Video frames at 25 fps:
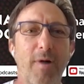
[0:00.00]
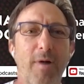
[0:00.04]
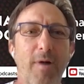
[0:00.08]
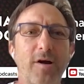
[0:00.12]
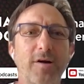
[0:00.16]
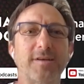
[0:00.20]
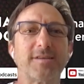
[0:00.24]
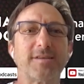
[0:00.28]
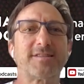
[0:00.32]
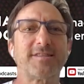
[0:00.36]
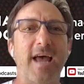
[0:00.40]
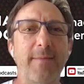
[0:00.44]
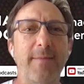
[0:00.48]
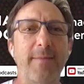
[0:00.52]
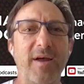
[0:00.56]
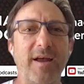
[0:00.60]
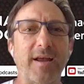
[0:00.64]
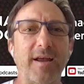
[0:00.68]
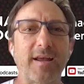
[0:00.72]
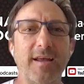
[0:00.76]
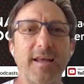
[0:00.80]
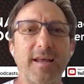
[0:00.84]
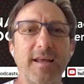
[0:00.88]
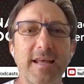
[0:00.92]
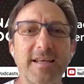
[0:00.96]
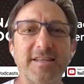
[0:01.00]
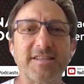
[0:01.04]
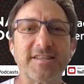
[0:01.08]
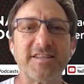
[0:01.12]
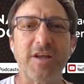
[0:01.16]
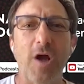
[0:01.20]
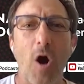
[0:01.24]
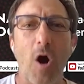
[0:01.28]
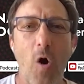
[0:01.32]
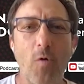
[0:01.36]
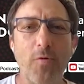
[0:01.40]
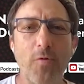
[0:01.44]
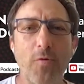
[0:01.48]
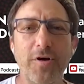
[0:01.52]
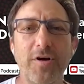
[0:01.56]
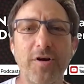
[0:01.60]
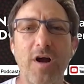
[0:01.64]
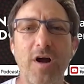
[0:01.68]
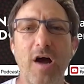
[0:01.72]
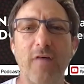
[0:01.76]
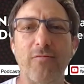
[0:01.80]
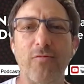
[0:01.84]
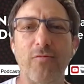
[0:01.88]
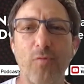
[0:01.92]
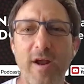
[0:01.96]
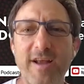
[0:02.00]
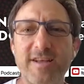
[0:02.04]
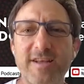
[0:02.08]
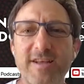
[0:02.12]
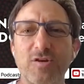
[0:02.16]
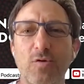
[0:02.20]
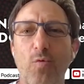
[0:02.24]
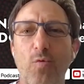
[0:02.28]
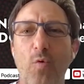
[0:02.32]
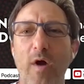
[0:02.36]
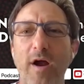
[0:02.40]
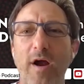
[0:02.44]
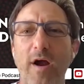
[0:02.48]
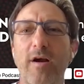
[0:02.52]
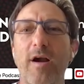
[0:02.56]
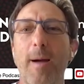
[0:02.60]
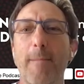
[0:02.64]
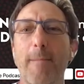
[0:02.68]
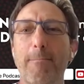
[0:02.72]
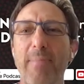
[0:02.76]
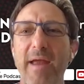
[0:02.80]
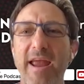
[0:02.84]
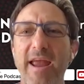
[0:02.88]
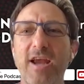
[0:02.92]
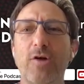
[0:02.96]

Mark Tsemak is the owner of Red Square